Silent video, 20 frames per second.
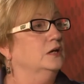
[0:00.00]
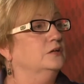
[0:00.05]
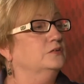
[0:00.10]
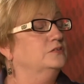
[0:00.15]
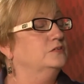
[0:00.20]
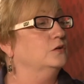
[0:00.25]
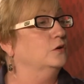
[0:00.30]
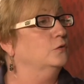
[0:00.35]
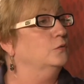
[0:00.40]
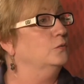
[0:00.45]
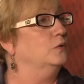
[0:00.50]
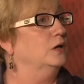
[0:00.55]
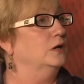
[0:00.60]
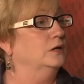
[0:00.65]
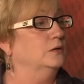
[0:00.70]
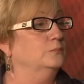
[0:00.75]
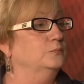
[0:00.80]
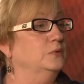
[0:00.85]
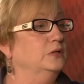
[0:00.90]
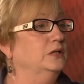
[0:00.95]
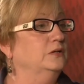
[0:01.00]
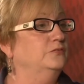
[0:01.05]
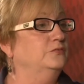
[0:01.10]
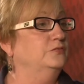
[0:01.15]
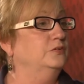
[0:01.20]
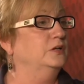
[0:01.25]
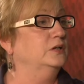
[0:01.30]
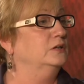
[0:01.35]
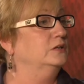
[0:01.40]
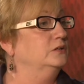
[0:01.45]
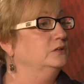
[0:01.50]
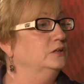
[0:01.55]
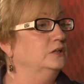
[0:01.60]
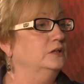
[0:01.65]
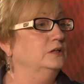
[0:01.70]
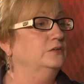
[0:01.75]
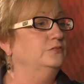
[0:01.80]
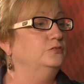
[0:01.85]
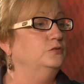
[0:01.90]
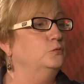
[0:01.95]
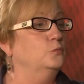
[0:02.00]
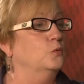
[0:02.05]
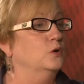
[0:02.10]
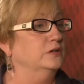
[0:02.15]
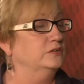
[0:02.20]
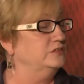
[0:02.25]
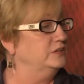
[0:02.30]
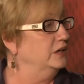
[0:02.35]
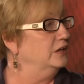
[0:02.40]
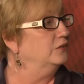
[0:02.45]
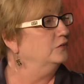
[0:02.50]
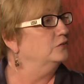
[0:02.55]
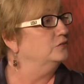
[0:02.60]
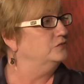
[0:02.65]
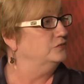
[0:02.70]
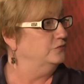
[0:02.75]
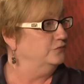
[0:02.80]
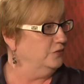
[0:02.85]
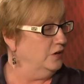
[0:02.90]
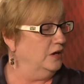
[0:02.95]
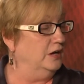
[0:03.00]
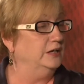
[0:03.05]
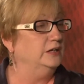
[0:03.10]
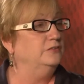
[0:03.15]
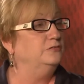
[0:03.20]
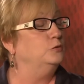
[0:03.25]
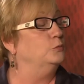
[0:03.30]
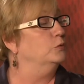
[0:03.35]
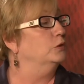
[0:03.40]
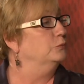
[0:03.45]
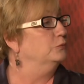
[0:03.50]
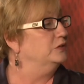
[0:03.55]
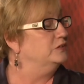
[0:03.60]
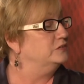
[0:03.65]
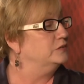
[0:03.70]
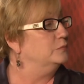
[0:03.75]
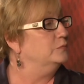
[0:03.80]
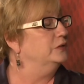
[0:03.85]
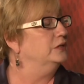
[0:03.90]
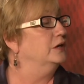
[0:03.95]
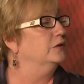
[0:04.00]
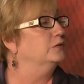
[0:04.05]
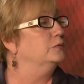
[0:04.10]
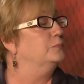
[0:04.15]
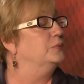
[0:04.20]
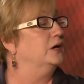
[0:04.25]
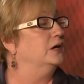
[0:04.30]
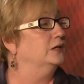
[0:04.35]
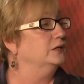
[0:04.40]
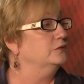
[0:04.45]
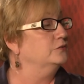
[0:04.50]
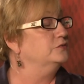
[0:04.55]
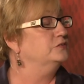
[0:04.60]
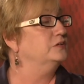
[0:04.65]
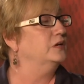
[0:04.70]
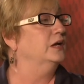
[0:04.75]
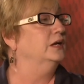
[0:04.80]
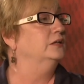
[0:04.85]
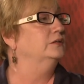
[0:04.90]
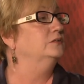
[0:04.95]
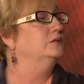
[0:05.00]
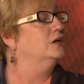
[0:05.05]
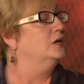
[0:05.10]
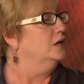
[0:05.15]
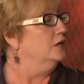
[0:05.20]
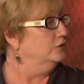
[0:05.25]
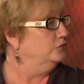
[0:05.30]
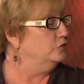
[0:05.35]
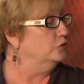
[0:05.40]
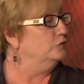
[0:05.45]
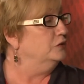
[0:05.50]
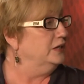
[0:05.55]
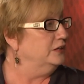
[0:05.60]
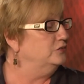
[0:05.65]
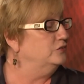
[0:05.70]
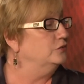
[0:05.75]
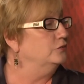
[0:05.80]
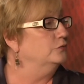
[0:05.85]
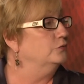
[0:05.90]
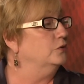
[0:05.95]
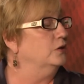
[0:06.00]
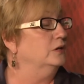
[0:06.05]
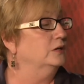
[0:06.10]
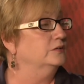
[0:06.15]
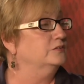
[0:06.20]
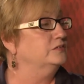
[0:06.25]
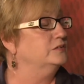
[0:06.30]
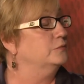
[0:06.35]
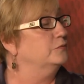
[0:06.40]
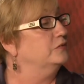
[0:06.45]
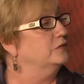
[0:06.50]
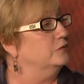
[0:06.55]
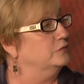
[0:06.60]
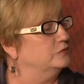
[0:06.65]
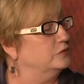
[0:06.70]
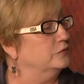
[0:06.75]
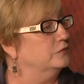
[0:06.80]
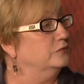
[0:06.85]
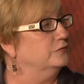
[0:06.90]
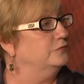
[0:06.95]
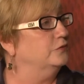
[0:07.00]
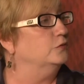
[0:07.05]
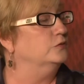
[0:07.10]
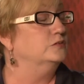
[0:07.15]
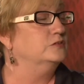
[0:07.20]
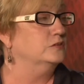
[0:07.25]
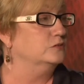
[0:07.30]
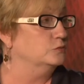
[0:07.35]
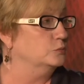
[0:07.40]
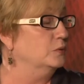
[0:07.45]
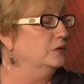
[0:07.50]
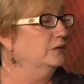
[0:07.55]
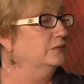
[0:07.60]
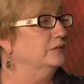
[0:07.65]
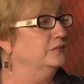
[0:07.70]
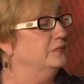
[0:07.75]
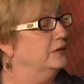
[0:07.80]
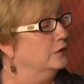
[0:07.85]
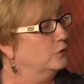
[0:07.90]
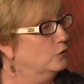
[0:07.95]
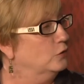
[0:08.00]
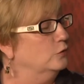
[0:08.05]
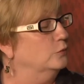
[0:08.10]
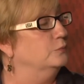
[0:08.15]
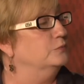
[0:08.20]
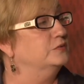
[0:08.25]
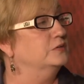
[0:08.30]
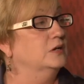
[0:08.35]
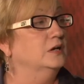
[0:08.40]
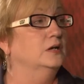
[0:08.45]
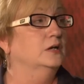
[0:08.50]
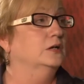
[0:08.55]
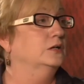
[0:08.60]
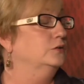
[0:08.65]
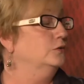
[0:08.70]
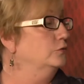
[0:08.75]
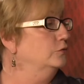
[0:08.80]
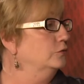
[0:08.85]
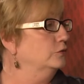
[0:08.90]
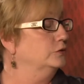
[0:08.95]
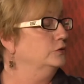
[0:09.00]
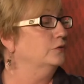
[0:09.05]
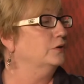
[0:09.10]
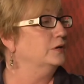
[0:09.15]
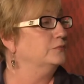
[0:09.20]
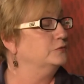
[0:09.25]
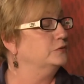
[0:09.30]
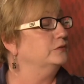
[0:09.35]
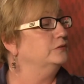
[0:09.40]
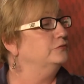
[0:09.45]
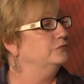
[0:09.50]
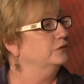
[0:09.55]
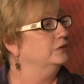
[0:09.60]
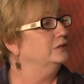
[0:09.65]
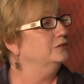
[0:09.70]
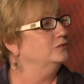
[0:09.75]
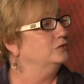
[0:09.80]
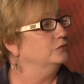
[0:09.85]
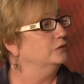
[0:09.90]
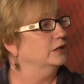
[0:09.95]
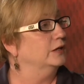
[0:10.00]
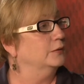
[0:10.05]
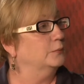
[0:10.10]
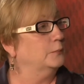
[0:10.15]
So if you want Taylor, fine. If you want to read some of the other bios and donate to some of those other folks as well in their homes, you're absolutely free to do that.